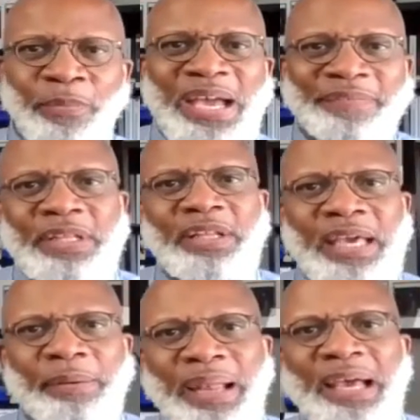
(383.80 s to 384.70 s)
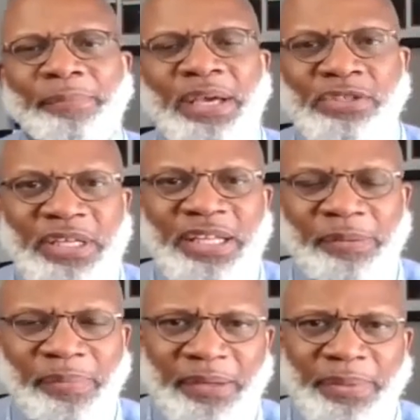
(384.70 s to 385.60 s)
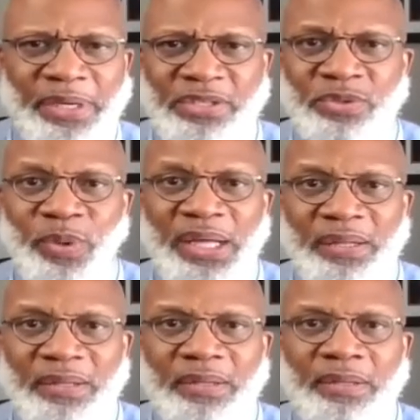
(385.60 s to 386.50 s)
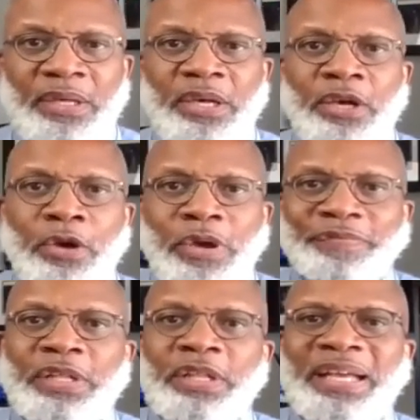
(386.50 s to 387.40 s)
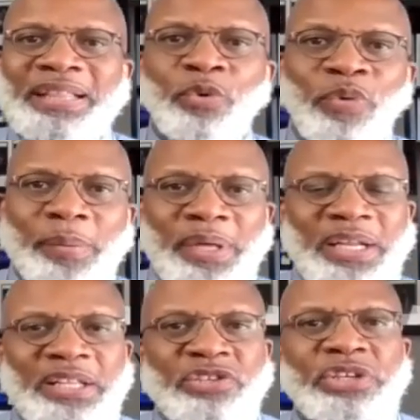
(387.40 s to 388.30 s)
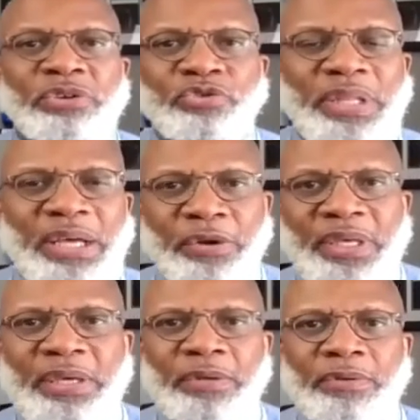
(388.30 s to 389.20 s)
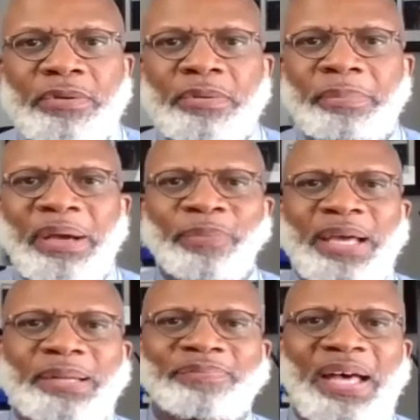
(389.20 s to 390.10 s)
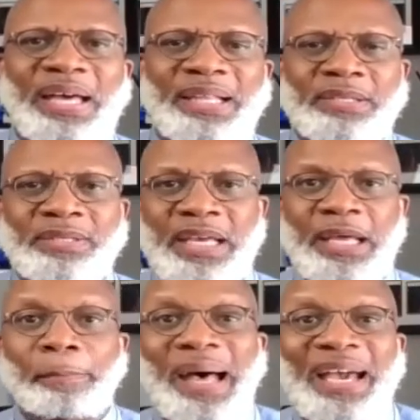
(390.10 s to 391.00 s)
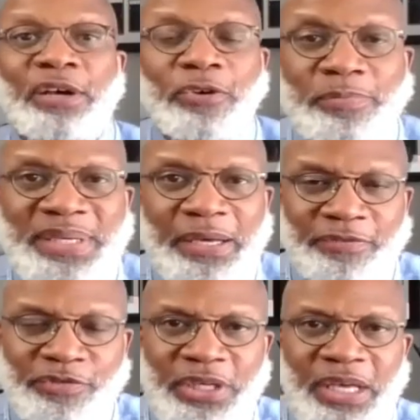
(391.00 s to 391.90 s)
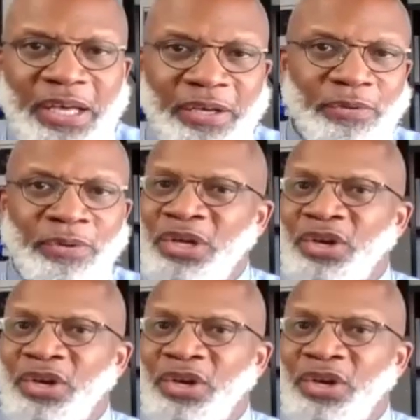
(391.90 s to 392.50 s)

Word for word: then we have to look at black males killing black males we have to look at the women and the children that are killed by random violence in my hometown of Chicago,